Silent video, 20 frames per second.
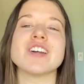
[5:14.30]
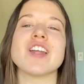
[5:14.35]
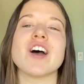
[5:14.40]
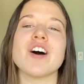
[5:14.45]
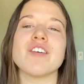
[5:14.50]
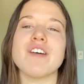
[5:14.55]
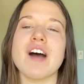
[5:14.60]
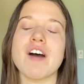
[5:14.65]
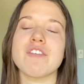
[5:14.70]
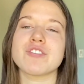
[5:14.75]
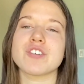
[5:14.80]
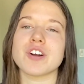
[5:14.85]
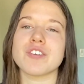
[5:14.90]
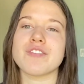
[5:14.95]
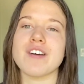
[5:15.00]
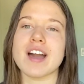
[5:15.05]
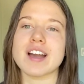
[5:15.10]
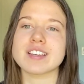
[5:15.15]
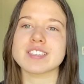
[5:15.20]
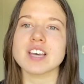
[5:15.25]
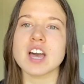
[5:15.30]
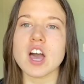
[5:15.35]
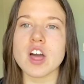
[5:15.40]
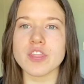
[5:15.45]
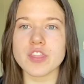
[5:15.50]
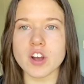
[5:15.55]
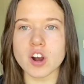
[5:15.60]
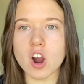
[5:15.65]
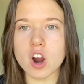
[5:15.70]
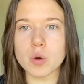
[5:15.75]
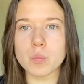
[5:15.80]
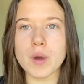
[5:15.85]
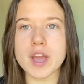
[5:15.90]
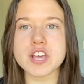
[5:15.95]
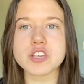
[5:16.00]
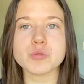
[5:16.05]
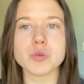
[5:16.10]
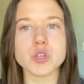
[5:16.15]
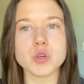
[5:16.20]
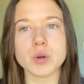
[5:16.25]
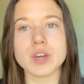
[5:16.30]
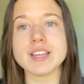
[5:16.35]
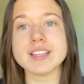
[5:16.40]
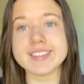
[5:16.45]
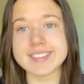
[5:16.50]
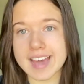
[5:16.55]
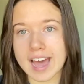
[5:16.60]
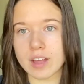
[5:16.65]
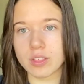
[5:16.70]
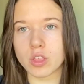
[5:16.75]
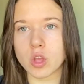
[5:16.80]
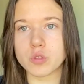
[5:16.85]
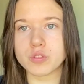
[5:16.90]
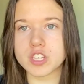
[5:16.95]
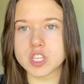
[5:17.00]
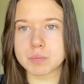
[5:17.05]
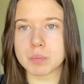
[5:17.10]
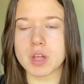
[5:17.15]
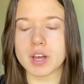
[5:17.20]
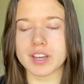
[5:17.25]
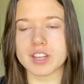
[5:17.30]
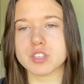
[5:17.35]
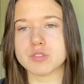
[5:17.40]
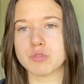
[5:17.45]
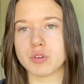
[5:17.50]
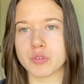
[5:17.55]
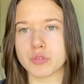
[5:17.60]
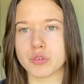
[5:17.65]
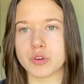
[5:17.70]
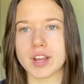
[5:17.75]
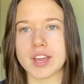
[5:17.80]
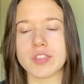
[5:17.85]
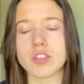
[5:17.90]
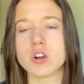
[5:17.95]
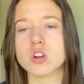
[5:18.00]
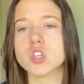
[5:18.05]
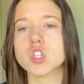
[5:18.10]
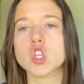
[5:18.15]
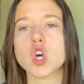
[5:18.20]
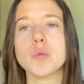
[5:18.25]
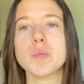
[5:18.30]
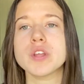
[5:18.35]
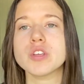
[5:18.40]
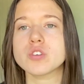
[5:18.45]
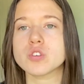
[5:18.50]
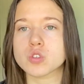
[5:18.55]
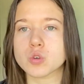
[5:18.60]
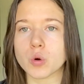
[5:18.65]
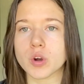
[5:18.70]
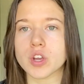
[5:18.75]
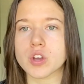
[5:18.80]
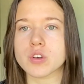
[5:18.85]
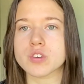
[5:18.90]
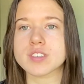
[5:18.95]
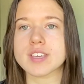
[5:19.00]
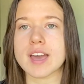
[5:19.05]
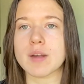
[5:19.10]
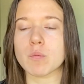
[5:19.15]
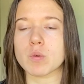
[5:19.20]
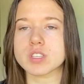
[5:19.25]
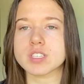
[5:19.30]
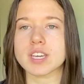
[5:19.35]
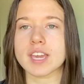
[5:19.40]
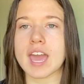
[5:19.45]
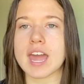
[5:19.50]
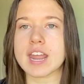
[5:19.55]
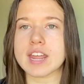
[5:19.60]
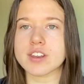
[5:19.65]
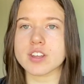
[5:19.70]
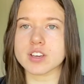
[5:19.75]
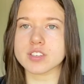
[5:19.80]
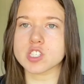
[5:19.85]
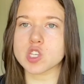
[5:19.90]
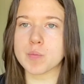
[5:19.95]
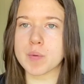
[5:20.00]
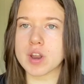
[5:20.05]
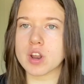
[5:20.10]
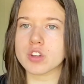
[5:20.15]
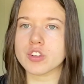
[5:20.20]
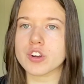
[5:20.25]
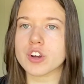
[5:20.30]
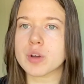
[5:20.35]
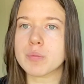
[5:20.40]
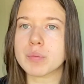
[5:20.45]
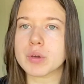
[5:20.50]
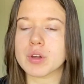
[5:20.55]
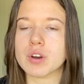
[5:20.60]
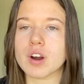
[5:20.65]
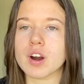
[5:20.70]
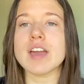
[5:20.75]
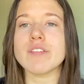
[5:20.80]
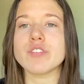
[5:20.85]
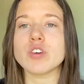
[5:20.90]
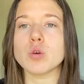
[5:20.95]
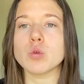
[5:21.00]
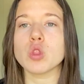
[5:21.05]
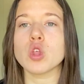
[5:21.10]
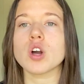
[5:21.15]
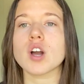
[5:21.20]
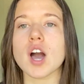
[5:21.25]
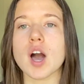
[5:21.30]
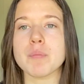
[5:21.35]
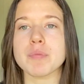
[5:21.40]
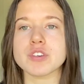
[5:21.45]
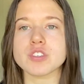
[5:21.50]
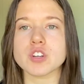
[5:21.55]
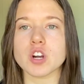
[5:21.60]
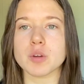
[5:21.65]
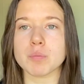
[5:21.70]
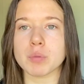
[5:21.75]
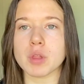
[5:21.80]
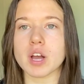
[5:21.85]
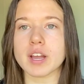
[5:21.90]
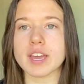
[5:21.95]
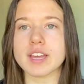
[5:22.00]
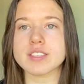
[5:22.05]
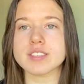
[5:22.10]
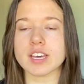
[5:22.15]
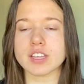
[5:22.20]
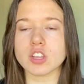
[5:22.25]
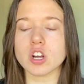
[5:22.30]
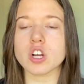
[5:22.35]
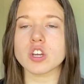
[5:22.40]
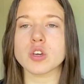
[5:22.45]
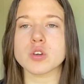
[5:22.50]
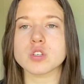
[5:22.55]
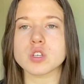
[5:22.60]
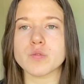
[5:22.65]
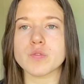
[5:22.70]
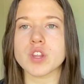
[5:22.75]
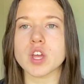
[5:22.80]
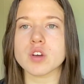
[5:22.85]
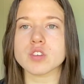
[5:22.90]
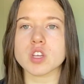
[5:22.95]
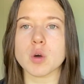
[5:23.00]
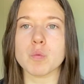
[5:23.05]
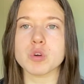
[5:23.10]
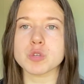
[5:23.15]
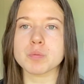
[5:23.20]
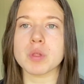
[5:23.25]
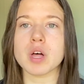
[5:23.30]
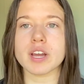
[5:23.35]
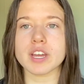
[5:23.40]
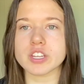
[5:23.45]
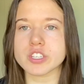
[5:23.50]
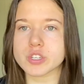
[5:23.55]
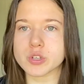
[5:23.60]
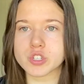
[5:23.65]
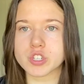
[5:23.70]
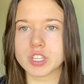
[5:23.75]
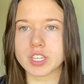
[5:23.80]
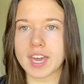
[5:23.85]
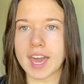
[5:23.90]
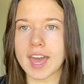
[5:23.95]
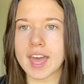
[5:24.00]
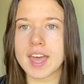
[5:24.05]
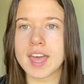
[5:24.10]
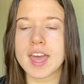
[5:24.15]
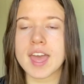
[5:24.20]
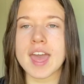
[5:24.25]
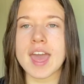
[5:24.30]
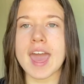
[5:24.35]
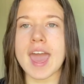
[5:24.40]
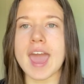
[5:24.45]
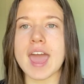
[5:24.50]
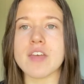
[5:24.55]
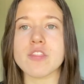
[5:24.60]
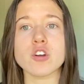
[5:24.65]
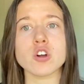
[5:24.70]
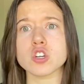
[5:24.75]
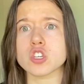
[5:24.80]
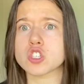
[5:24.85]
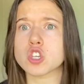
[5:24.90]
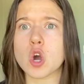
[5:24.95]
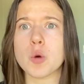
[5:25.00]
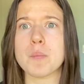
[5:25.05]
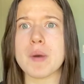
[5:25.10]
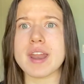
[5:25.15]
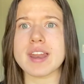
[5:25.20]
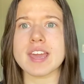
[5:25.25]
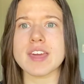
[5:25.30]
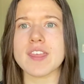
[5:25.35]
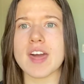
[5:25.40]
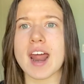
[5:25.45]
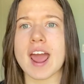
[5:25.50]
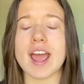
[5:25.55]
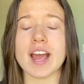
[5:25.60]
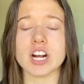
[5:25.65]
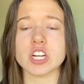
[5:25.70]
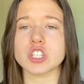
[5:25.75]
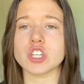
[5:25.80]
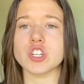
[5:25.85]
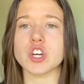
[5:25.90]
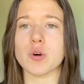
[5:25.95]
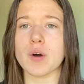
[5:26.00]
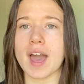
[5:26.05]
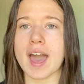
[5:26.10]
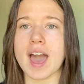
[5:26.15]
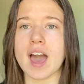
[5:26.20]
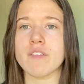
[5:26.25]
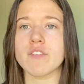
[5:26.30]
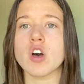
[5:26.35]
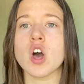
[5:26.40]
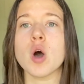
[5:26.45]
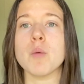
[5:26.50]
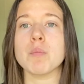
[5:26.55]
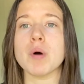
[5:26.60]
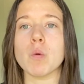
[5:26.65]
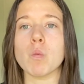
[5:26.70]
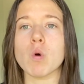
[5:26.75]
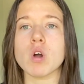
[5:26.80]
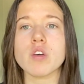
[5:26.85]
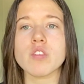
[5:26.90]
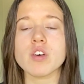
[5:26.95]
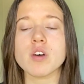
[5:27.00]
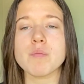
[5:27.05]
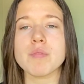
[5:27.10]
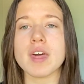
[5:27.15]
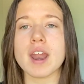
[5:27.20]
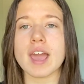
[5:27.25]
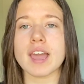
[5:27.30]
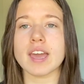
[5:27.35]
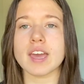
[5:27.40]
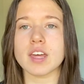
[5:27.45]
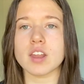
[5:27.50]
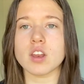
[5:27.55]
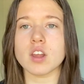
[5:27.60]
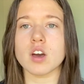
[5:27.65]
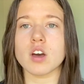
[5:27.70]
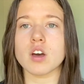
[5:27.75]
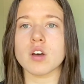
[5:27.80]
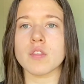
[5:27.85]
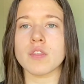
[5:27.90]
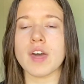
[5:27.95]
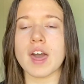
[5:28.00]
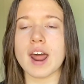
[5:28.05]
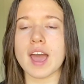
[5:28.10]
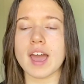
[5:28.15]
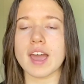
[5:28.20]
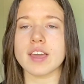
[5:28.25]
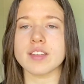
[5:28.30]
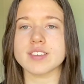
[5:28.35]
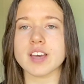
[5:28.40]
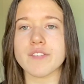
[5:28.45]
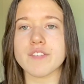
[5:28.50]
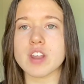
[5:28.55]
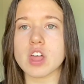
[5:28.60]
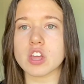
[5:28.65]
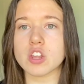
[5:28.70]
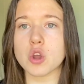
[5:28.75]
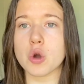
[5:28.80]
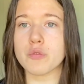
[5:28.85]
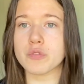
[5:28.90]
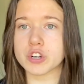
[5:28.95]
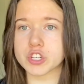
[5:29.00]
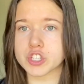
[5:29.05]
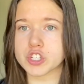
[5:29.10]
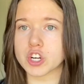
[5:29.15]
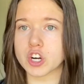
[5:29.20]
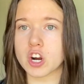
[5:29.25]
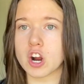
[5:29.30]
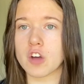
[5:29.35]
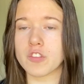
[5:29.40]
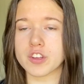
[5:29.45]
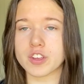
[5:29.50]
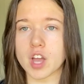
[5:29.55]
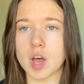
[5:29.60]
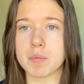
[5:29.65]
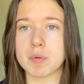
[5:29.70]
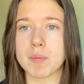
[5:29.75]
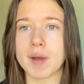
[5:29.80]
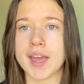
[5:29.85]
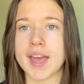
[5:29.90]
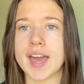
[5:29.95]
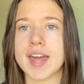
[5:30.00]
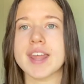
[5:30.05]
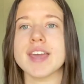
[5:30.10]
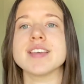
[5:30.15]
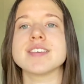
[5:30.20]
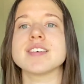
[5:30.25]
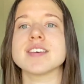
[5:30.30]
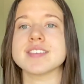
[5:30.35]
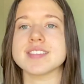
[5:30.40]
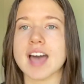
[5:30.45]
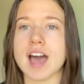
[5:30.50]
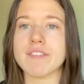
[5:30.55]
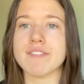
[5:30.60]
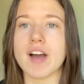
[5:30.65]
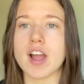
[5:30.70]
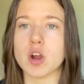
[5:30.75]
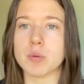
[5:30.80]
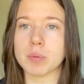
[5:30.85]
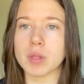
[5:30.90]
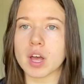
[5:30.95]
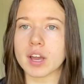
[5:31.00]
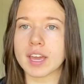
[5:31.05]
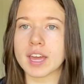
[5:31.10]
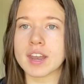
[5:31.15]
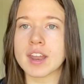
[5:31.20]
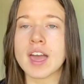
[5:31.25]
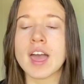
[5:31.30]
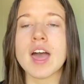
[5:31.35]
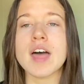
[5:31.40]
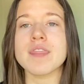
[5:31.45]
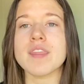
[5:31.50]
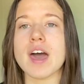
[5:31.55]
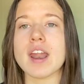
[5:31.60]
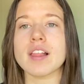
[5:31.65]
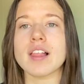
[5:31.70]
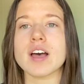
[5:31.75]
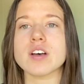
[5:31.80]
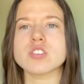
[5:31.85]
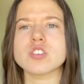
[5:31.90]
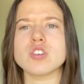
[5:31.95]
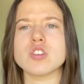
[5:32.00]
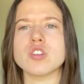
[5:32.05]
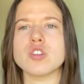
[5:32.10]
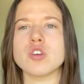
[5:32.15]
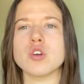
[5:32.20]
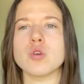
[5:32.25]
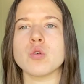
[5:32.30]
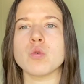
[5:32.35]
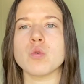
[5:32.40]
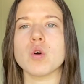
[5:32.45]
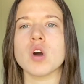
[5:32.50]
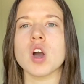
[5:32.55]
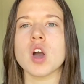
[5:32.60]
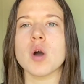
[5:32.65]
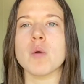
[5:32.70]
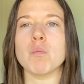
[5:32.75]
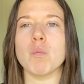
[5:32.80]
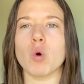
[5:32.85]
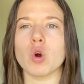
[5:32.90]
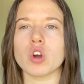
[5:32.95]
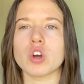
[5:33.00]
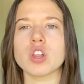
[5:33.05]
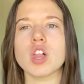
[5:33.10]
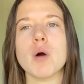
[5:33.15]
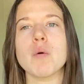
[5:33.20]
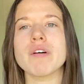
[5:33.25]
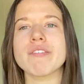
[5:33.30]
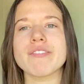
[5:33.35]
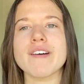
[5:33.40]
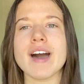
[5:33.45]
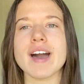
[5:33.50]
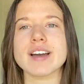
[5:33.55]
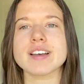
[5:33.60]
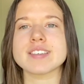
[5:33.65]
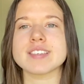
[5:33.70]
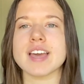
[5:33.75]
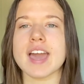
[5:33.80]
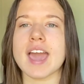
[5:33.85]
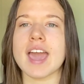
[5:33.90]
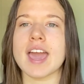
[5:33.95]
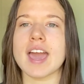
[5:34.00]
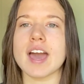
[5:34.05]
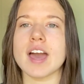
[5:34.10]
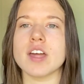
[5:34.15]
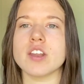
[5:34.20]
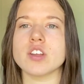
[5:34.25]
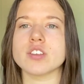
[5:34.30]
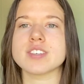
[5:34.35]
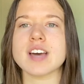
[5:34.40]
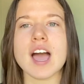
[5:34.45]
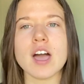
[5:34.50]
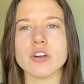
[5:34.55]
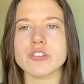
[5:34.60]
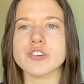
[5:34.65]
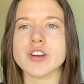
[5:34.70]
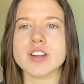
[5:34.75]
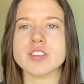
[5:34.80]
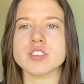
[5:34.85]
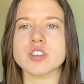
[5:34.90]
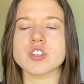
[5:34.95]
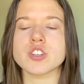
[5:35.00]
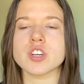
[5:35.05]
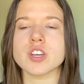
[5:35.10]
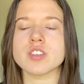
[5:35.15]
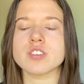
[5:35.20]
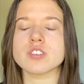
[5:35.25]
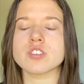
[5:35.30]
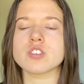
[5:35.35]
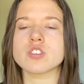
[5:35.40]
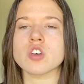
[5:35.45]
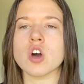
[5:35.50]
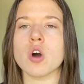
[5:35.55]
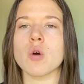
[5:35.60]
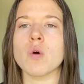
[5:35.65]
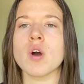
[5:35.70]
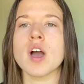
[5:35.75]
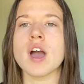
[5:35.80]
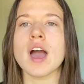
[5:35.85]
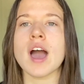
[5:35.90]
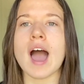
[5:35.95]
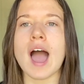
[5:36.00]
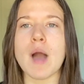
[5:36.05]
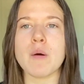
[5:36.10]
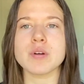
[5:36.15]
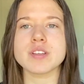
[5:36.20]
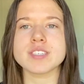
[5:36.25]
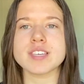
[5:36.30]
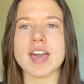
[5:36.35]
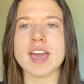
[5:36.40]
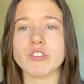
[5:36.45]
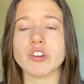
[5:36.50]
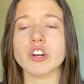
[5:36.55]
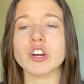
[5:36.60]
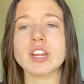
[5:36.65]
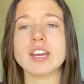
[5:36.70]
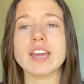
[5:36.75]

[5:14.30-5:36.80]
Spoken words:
of After Effects, there are ways where you can download these plugins for free. There are so many tutorials, and once again, it does depend on your computer. If you look up the certain plugins, like, there are YouTube videos on which plugins you should get, and there are so many that I actually don't have, but one of them that I can, that I definitely know for sure on the top of my head, is the Sapphire plugin. That allows you to do more glow effects and tile transitions. So I would say if you're gonna